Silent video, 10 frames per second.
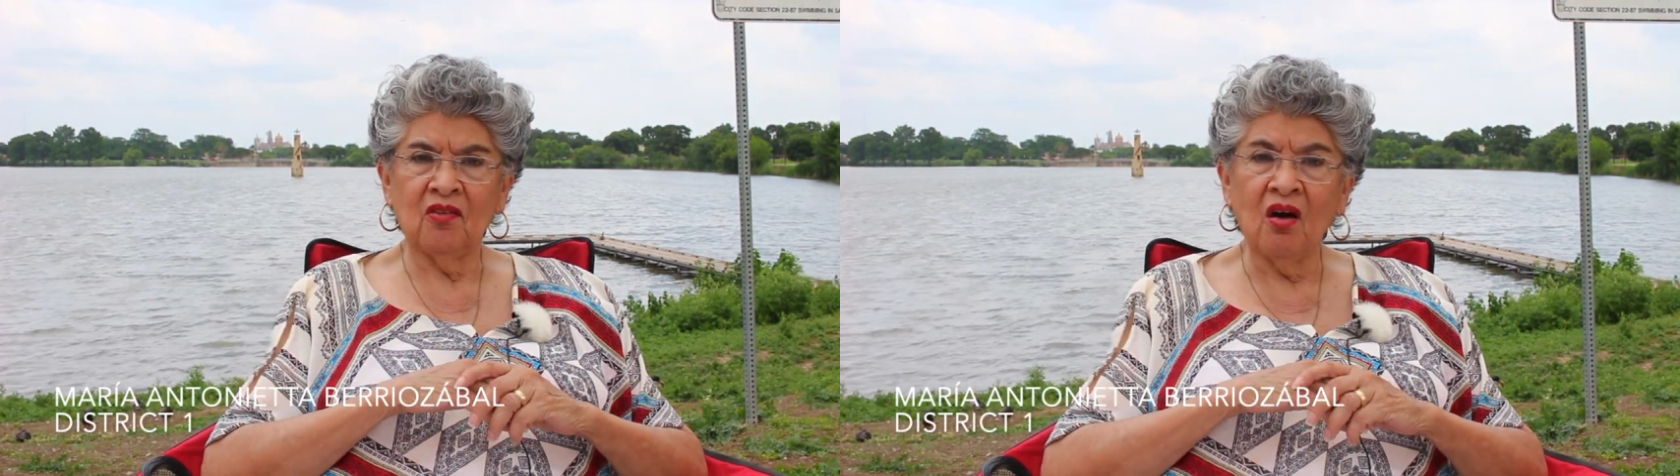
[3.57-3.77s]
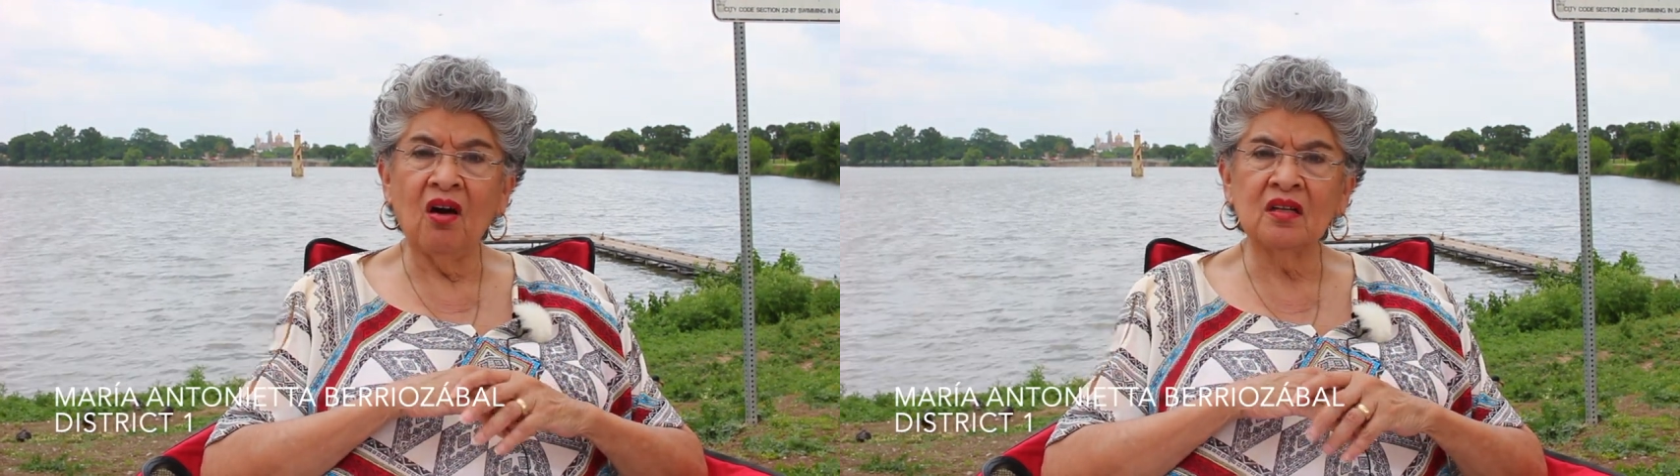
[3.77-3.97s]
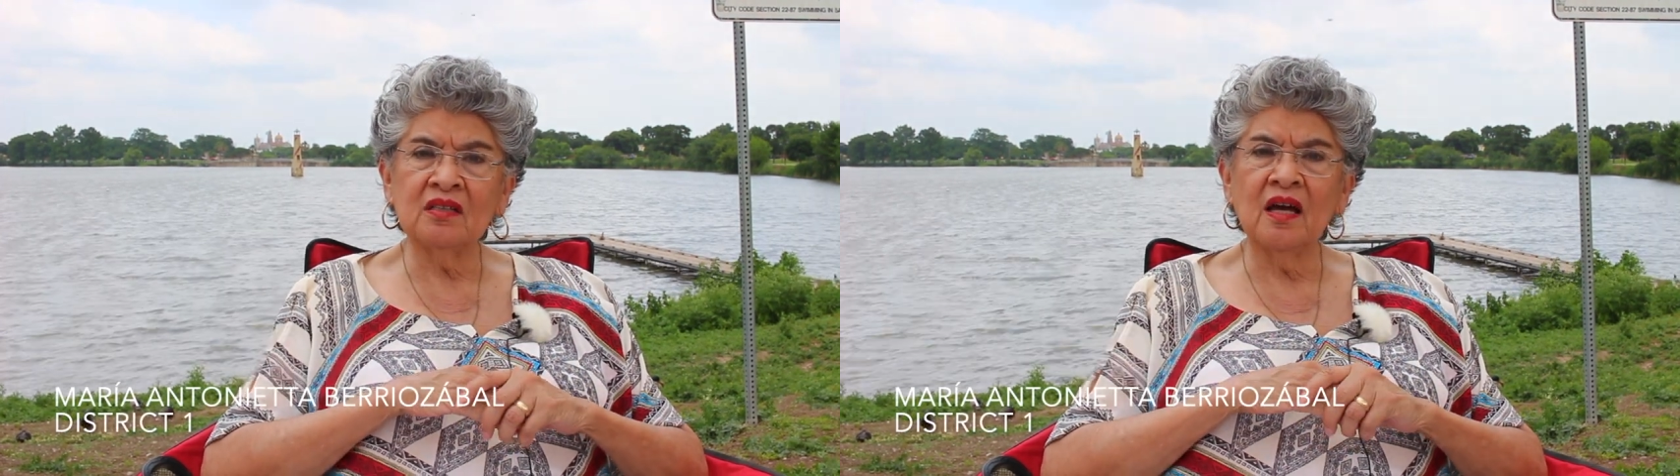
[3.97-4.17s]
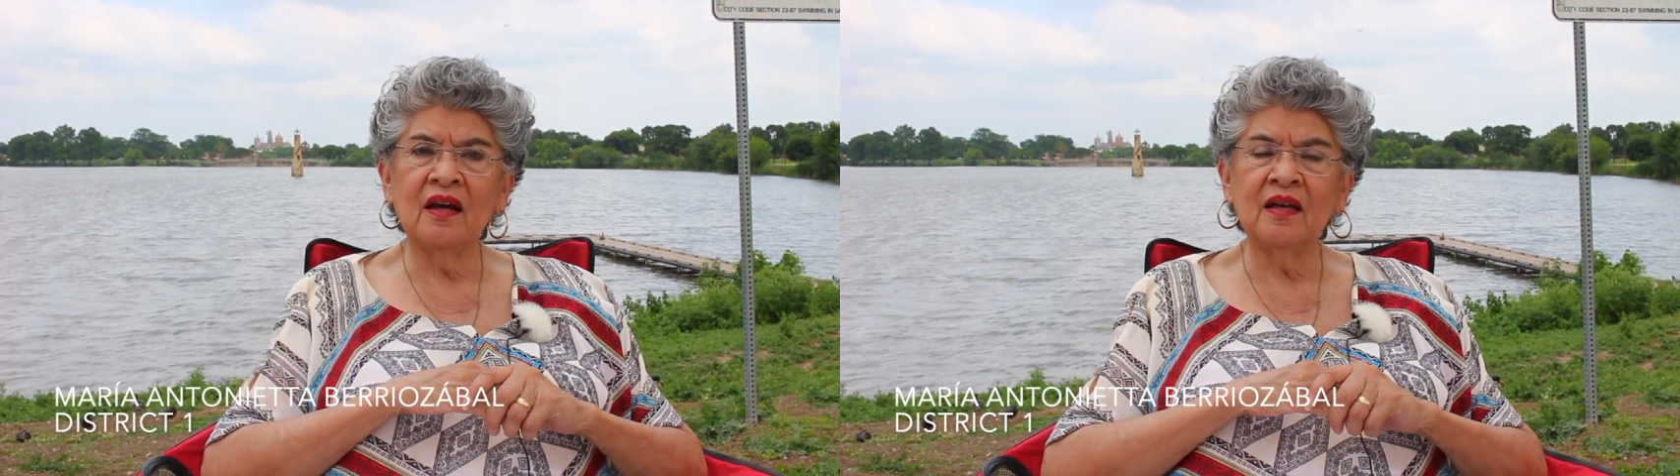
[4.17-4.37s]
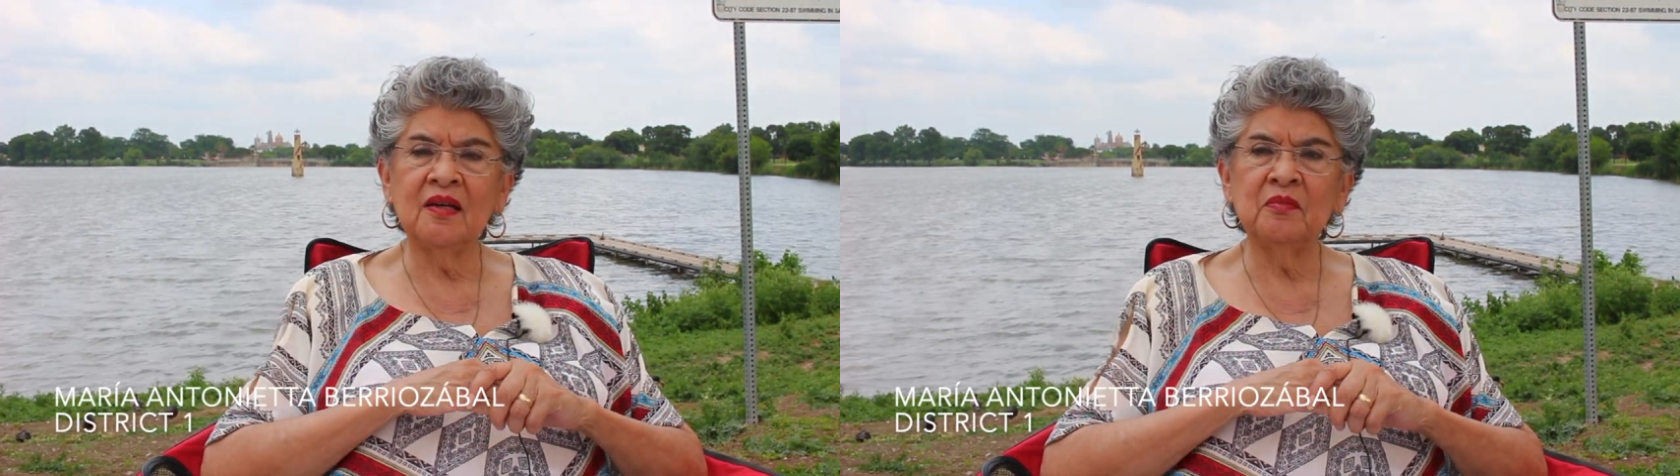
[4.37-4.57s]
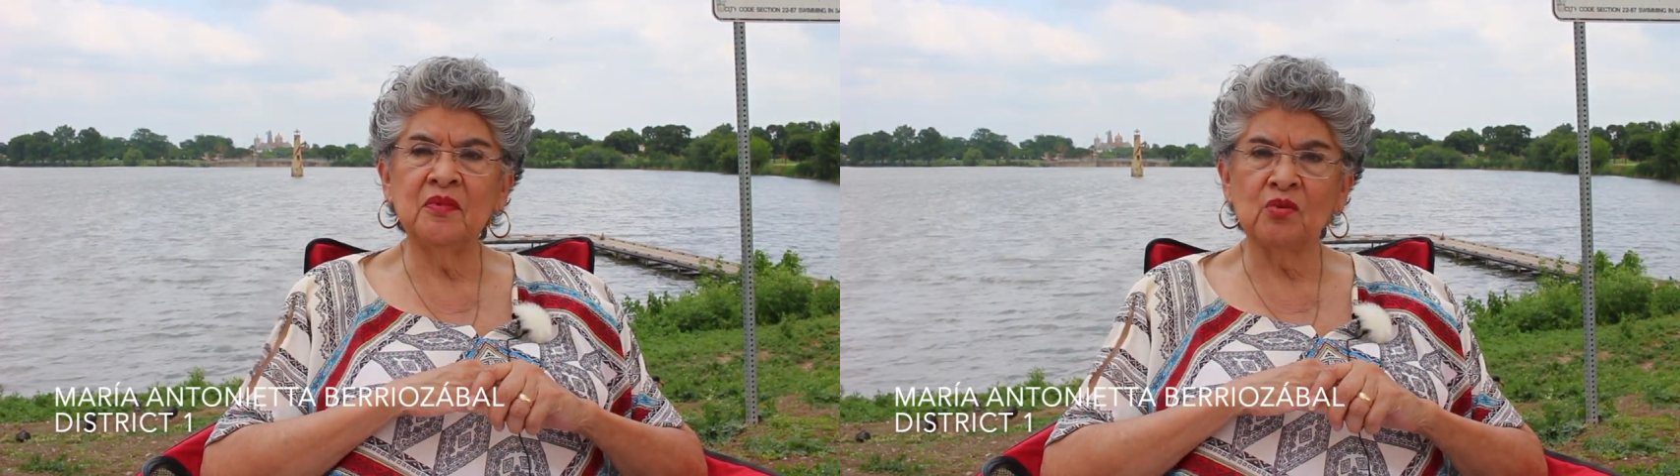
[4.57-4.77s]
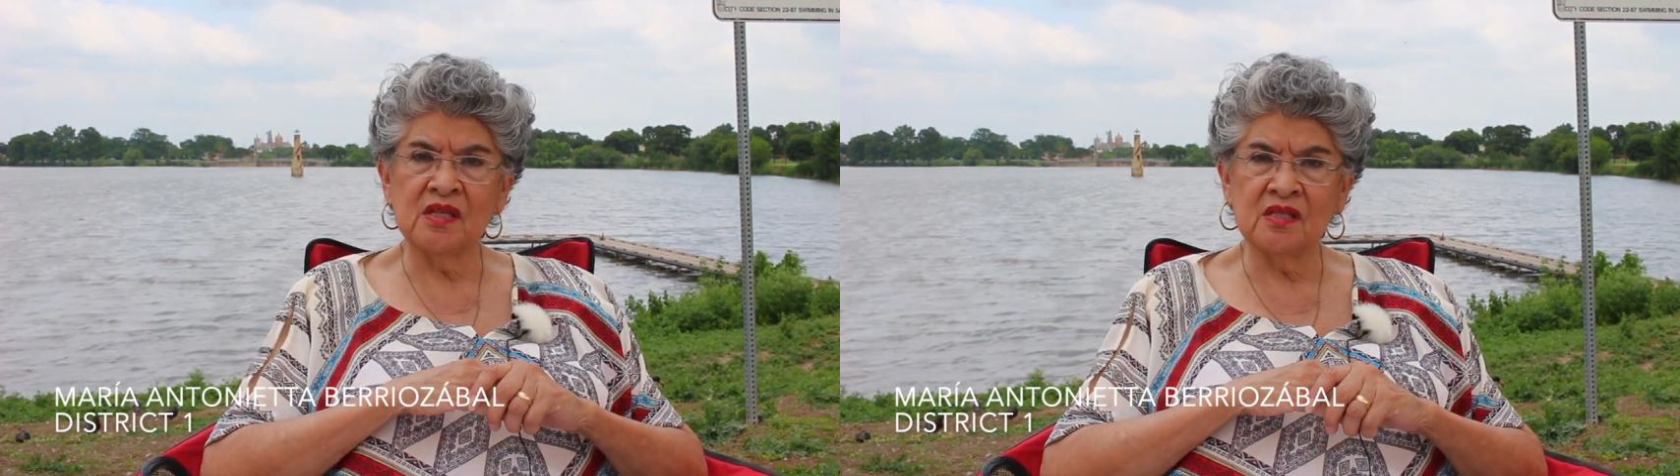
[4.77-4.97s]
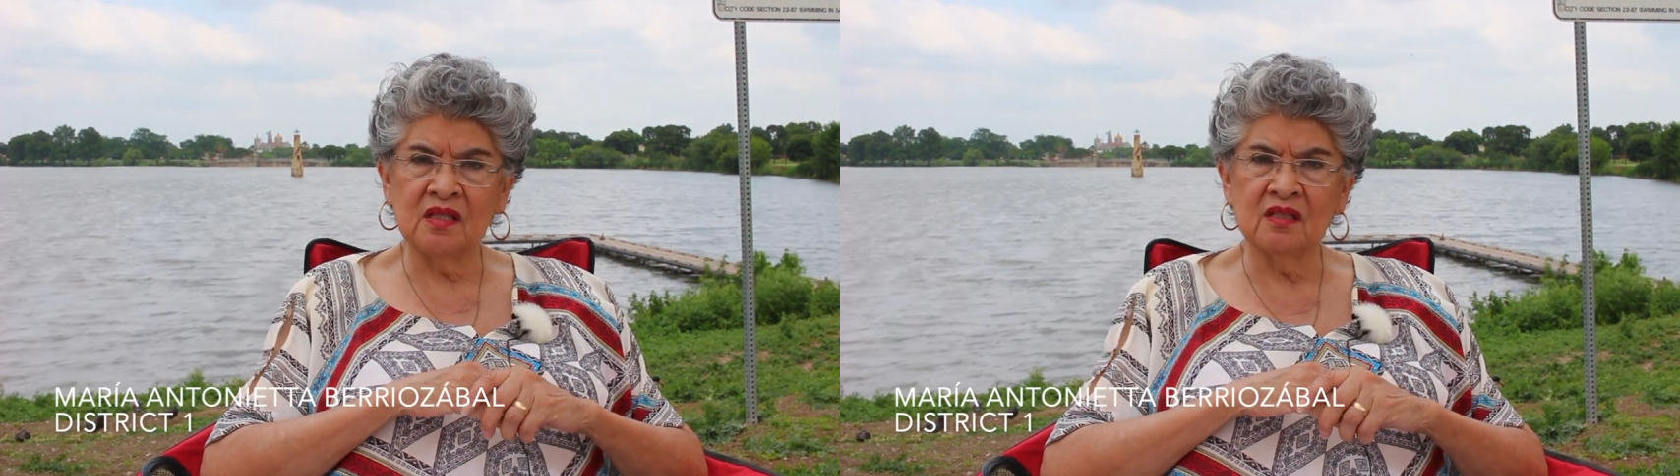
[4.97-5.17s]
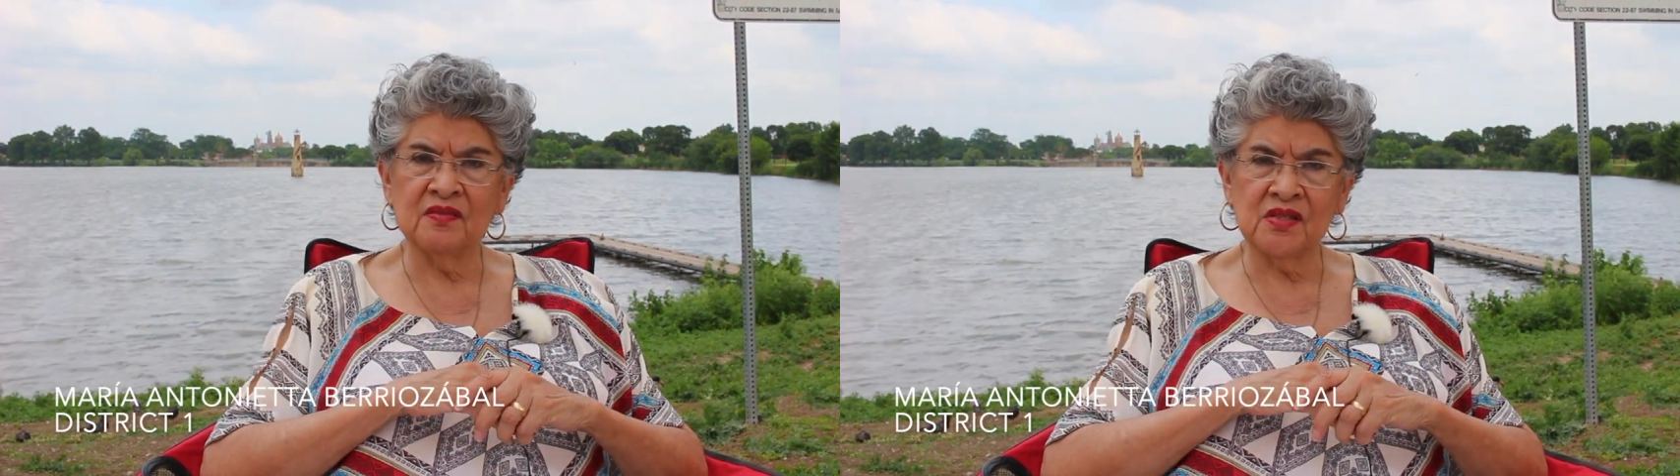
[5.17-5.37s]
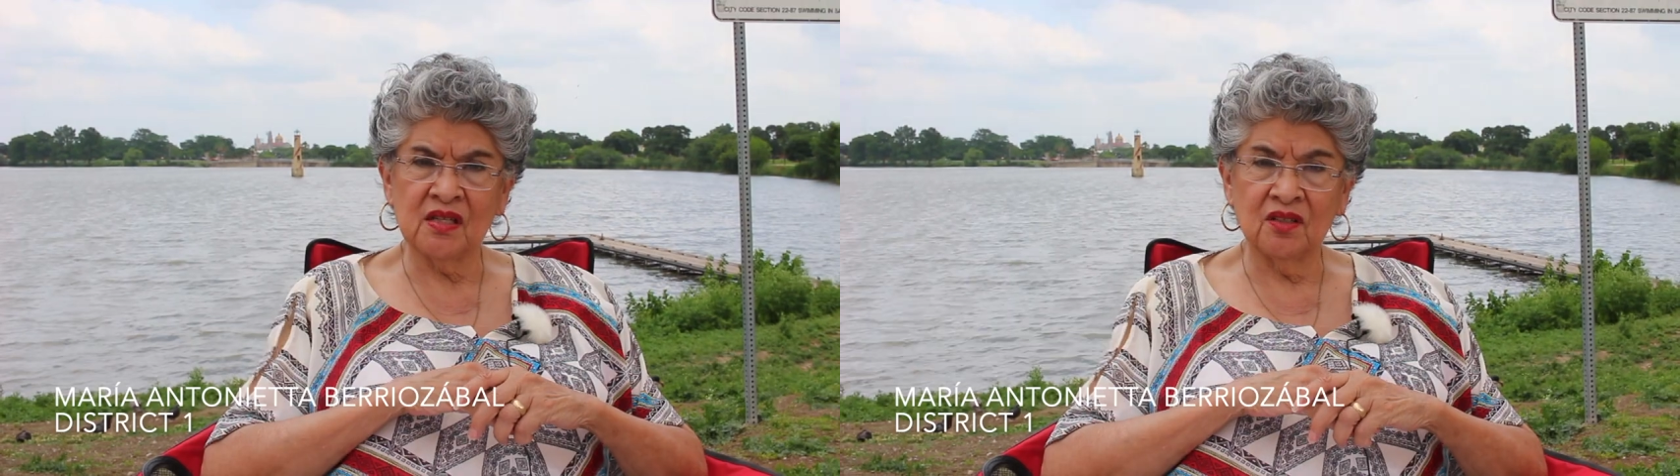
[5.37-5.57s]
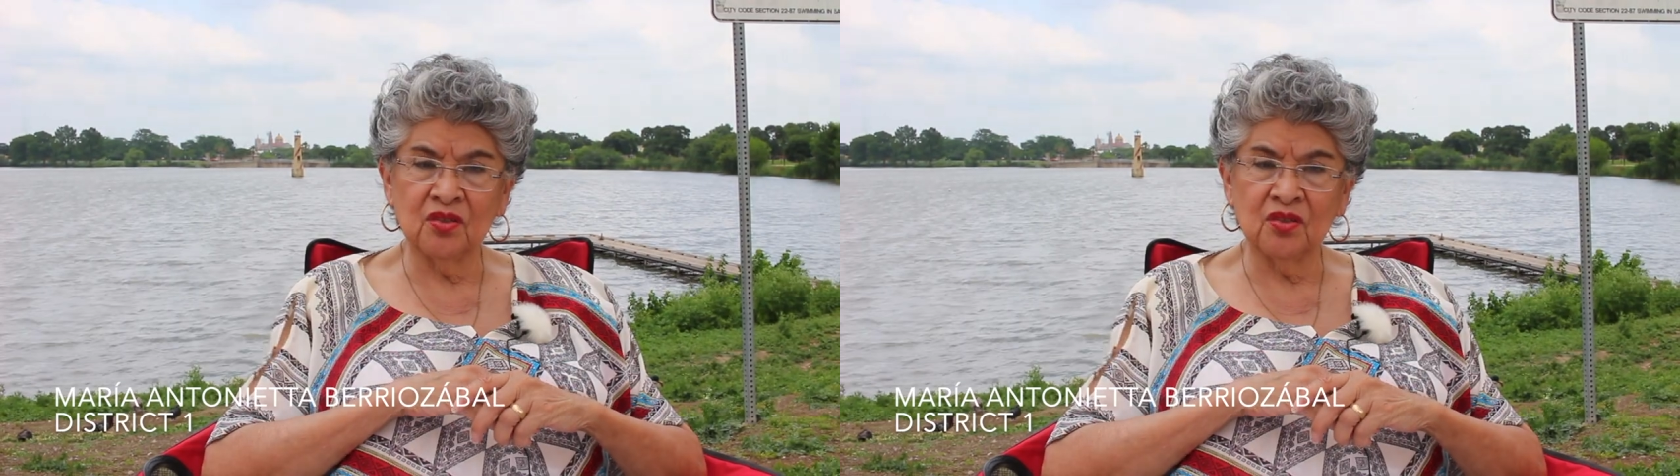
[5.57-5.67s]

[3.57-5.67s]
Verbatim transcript: long-time resident of San